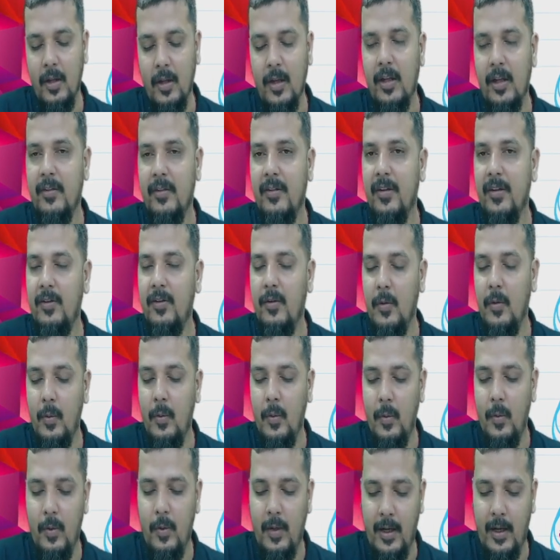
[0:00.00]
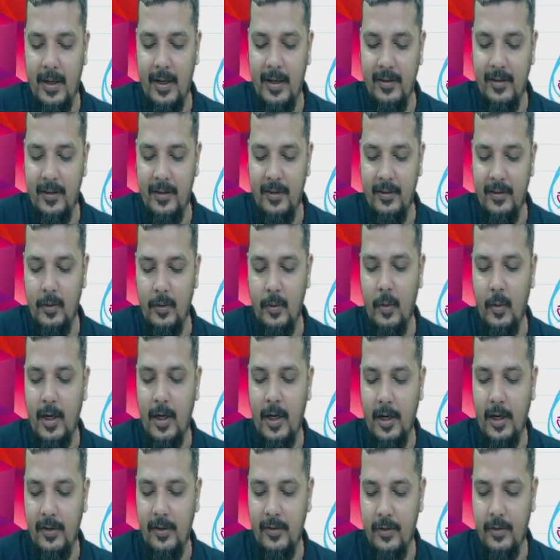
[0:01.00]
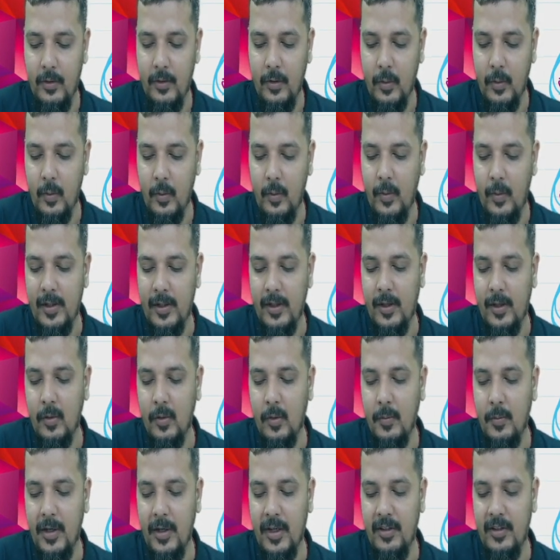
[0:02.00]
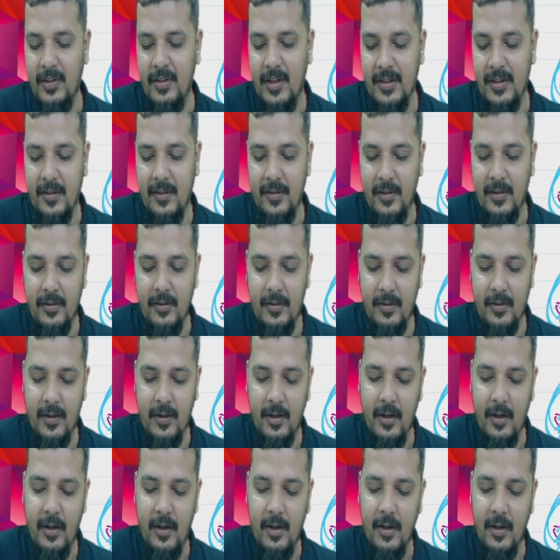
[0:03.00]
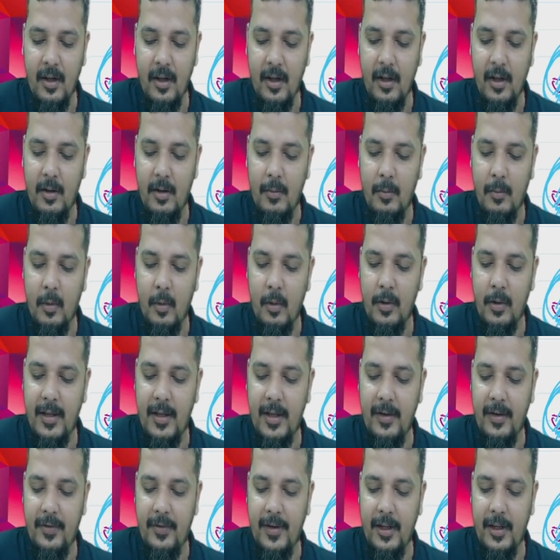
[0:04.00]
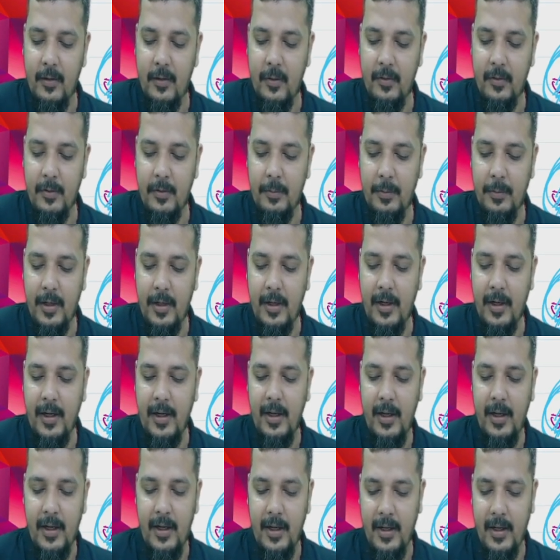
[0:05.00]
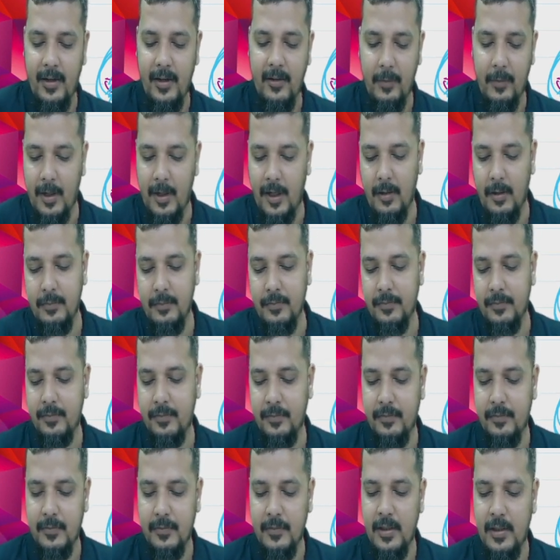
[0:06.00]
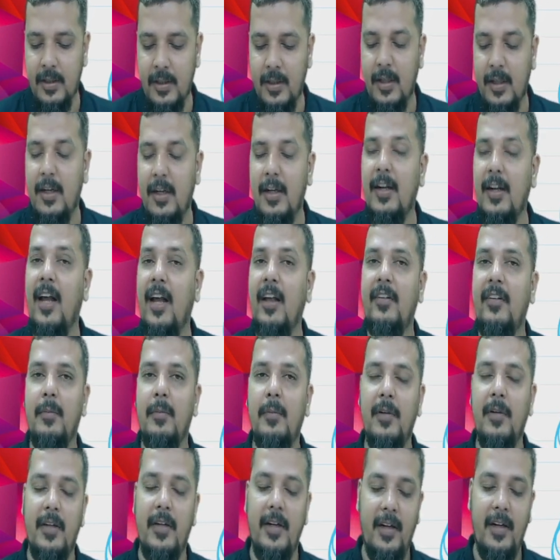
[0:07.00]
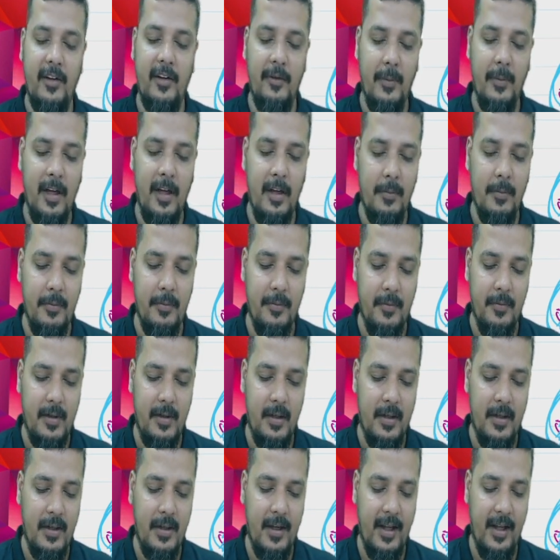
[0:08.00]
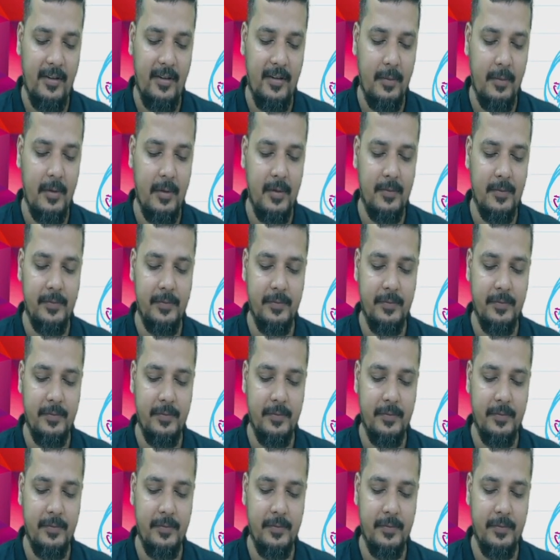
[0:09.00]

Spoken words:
CCU, ICCU or NICU, where the room rent charges is more than 5,000 per day, it has become taxable. It has become taxable.